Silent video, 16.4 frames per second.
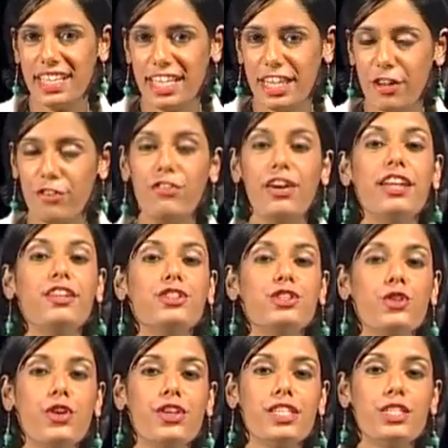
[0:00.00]
In our final
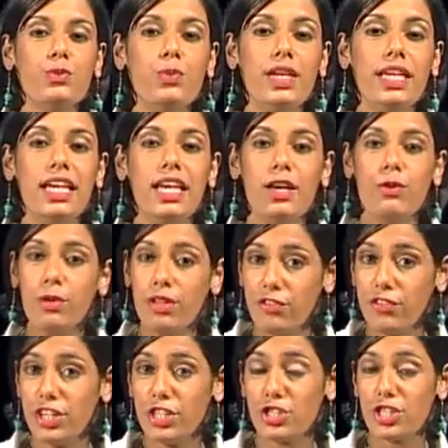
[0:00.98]
story this week, we
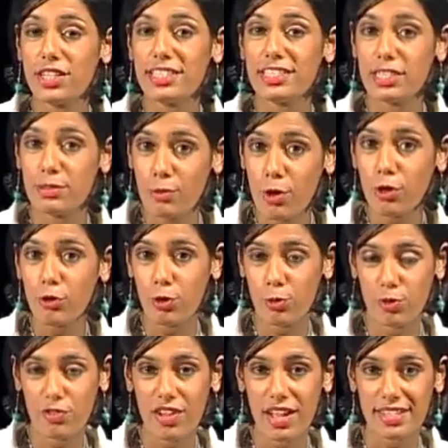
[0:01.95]
feature a small
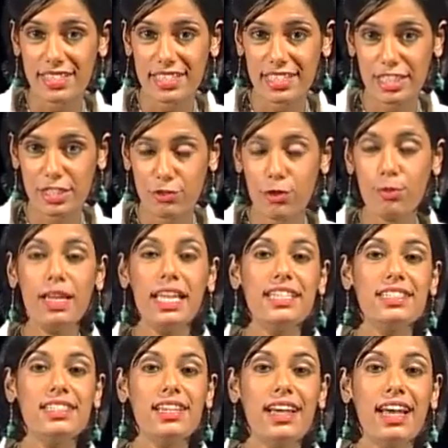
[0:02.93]
group of artists from
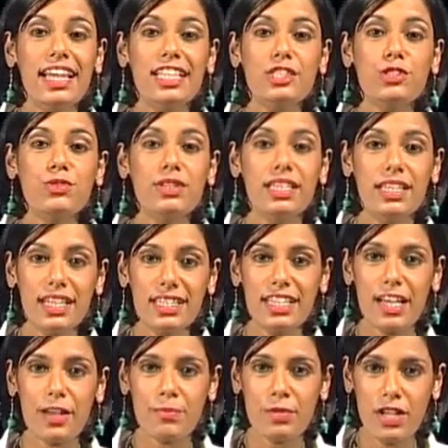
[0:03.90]
India and Sri
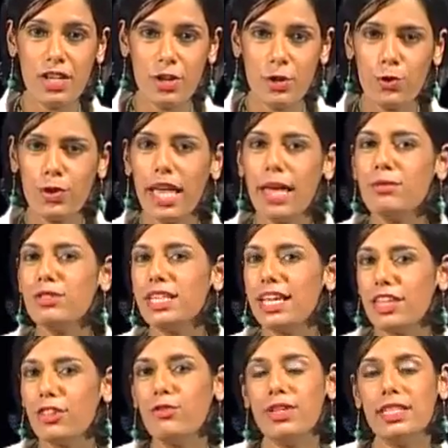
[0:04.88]
Lanka who came
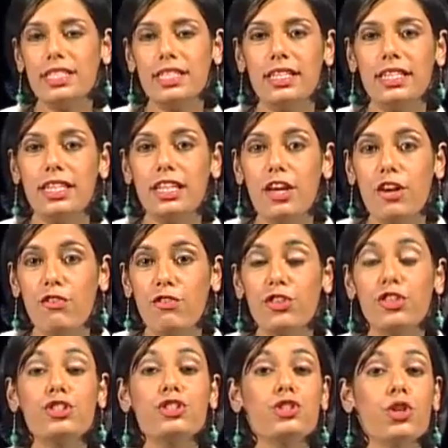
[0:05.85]
together recently
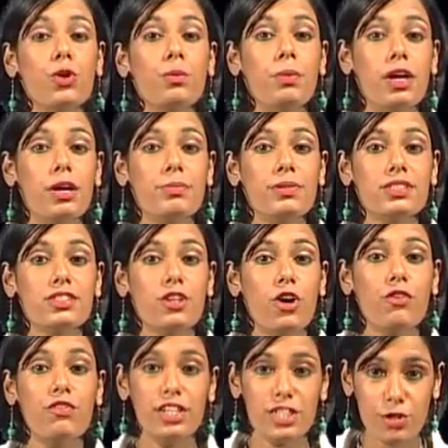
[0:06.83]
for the sole purpose
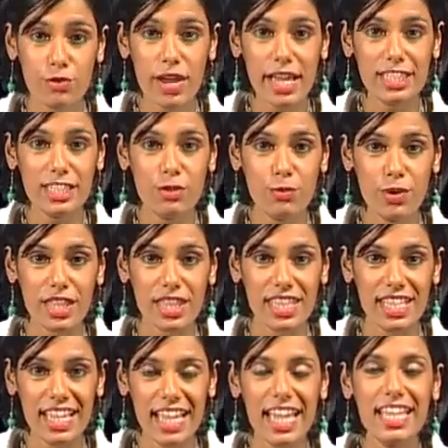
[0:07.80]
of interacting
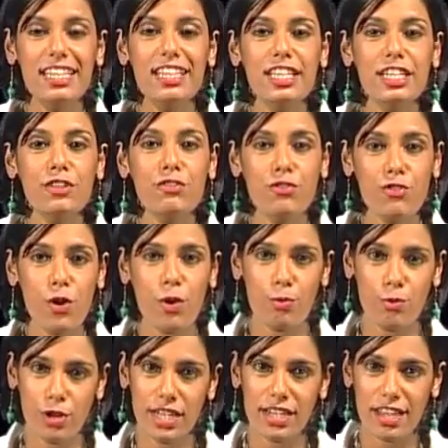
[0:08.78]
with and learning
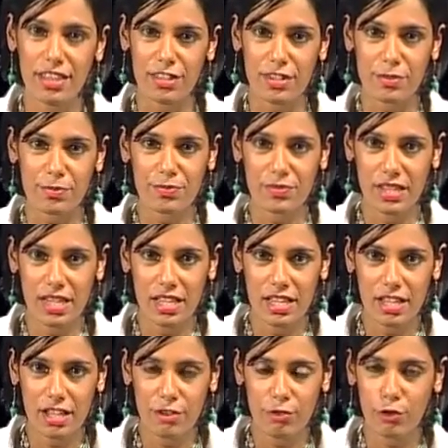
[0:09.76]
from one another,
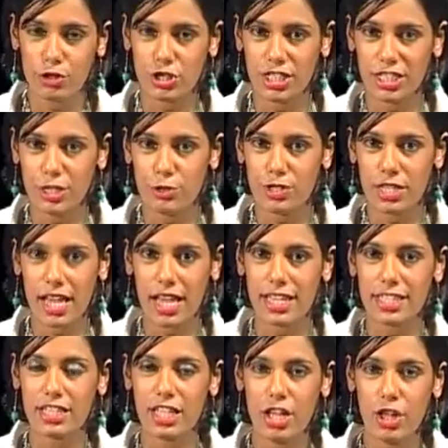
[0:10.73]
forging new
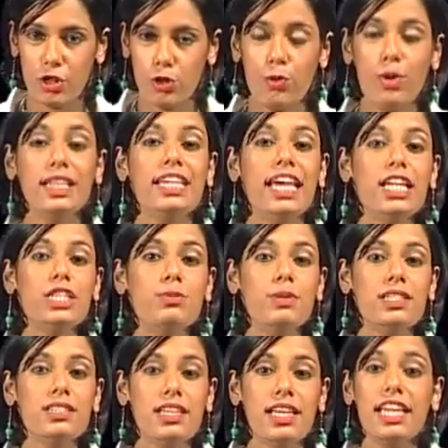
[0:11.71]
ties through
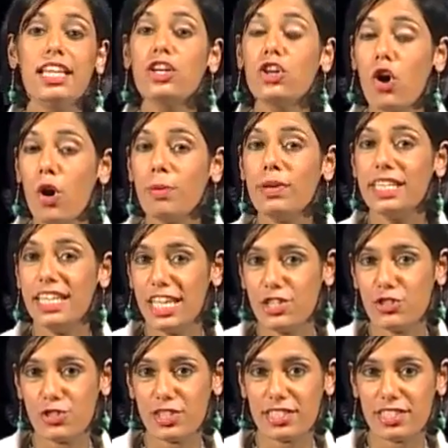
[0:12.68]
engagement in a common
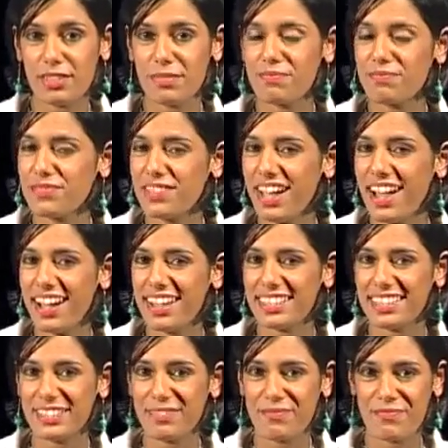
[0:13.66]
interest,
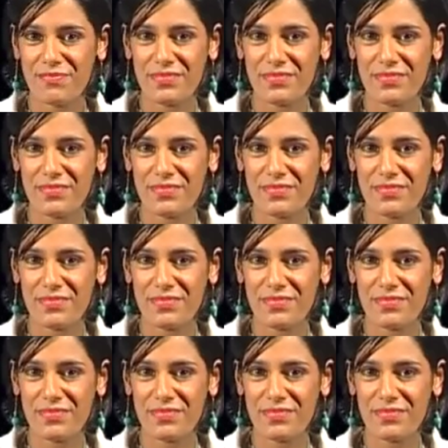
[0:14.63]
art.